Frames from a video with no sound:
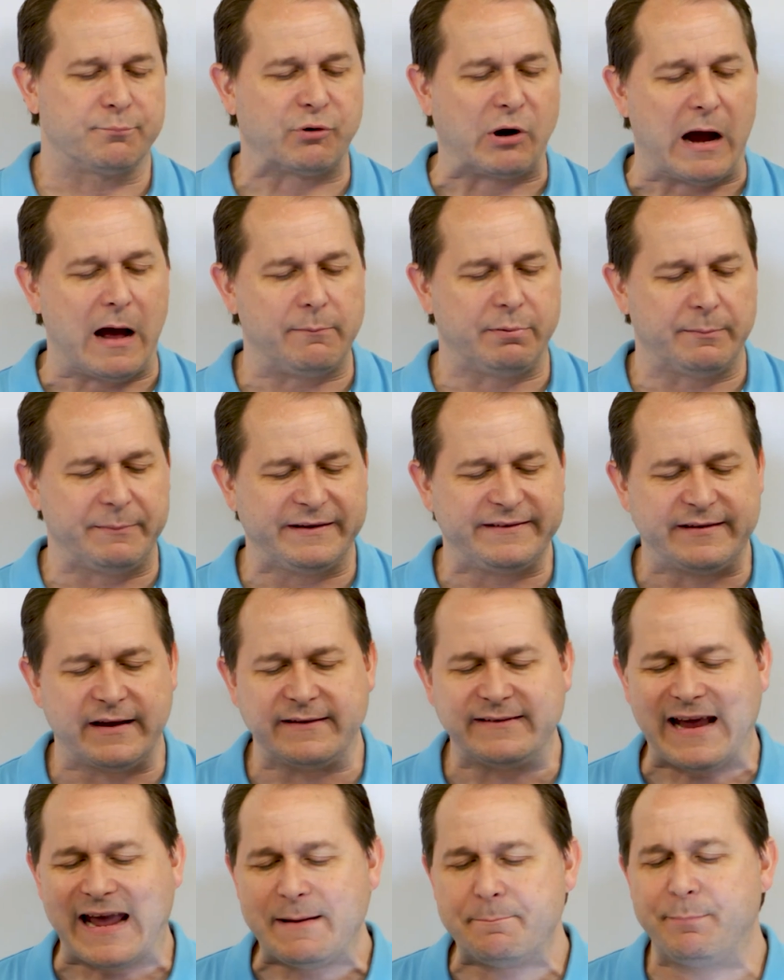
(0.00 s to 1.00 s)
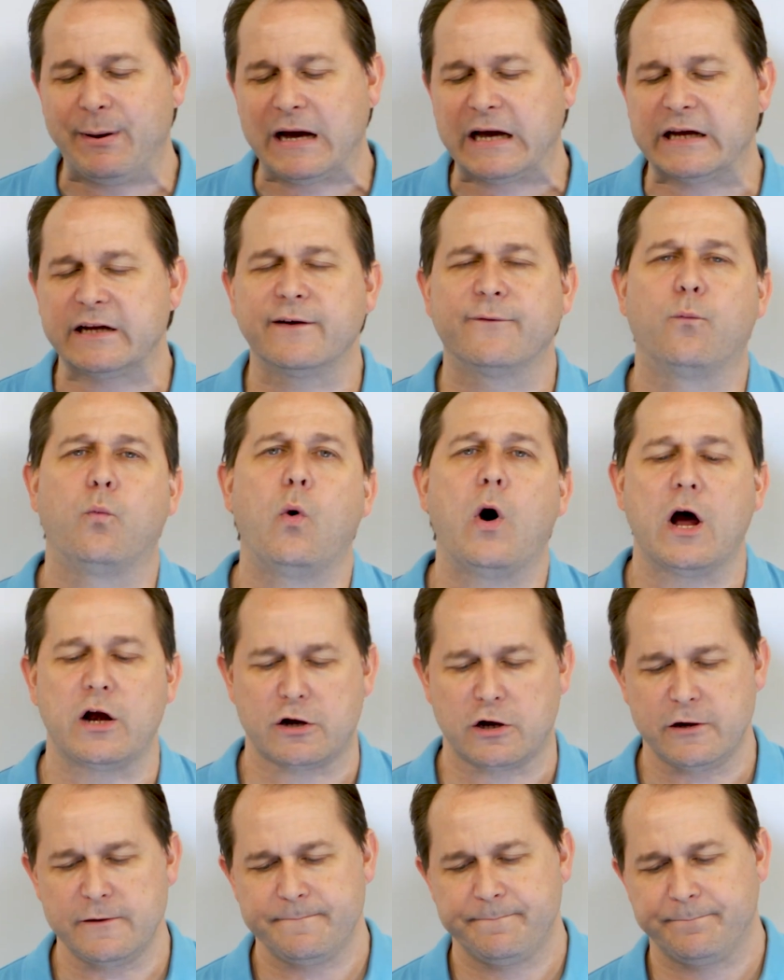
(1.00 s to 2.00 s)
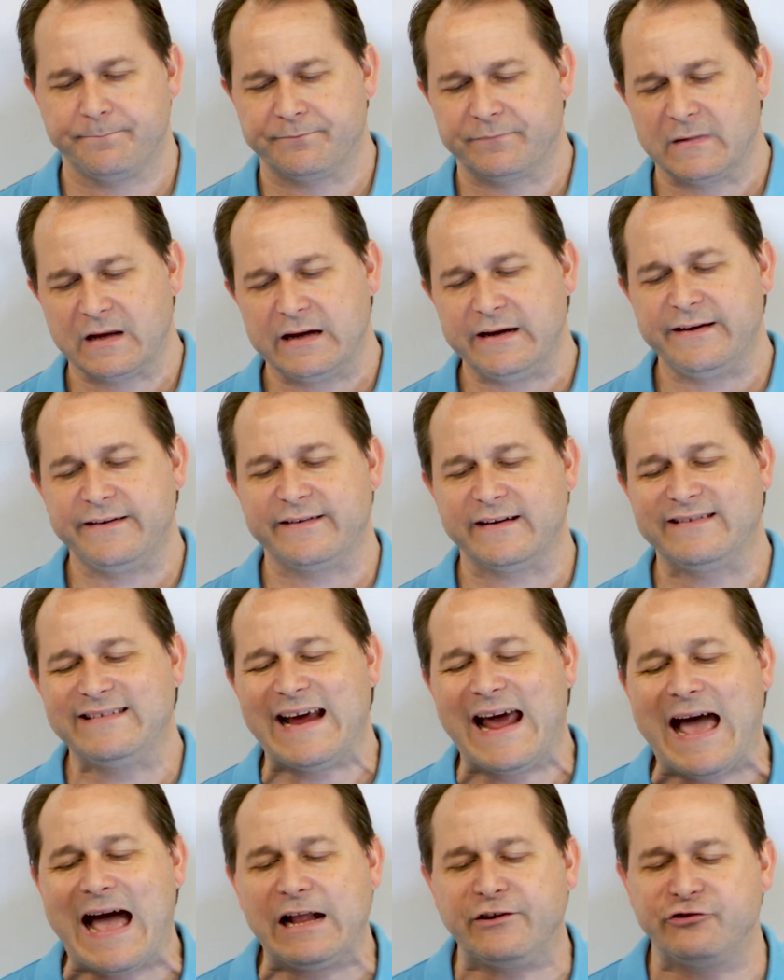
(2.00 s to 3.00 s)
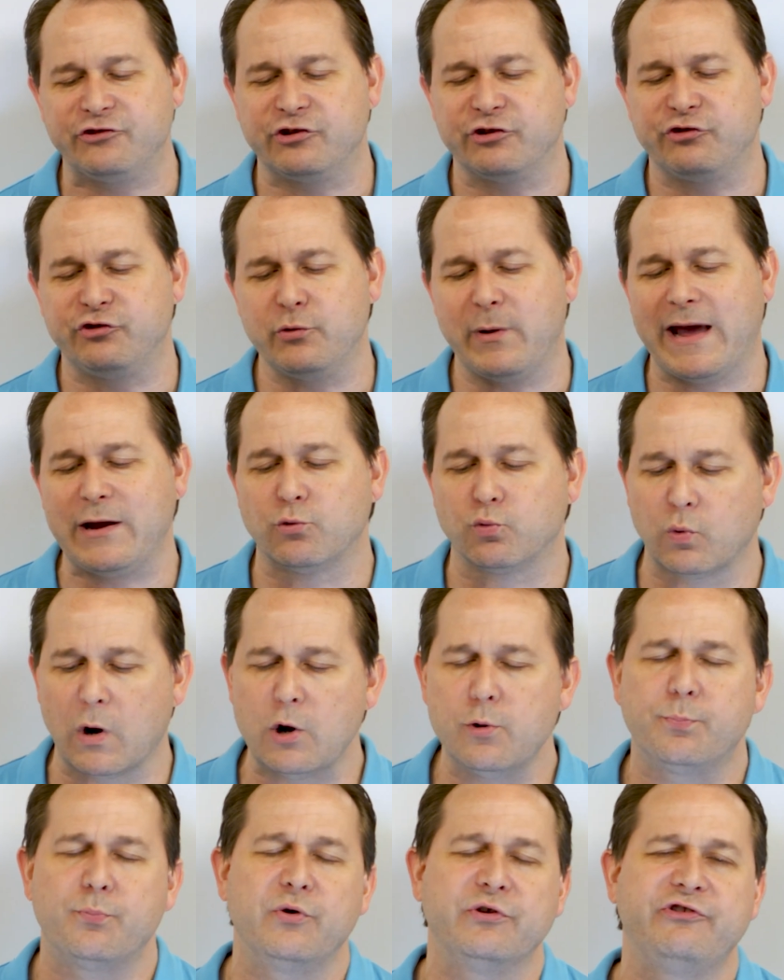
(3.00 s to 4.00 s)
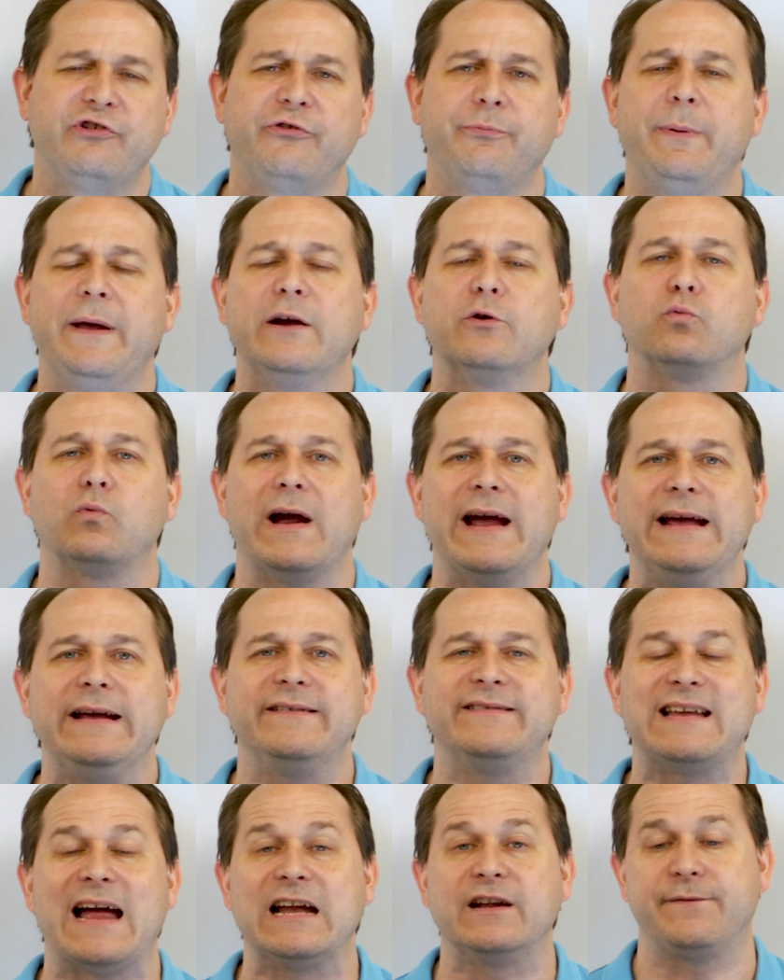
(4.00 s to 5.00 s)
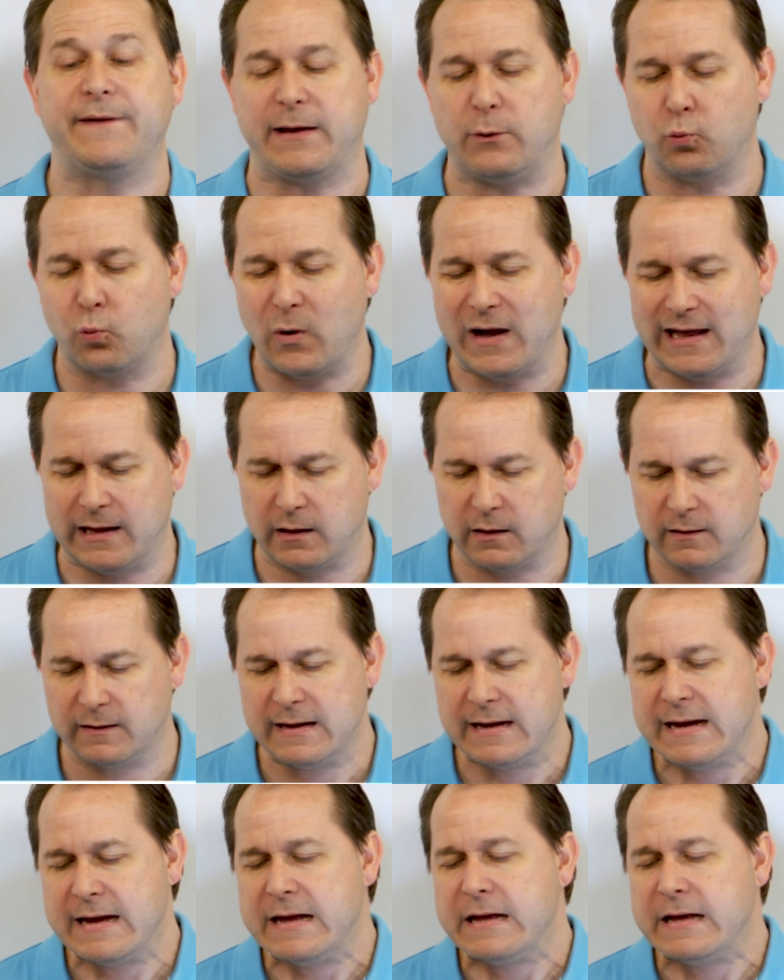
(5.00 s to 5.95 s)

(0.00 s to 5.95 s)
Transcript: problem. It says a bucket of water is attached to a rope which is being raised out of a well.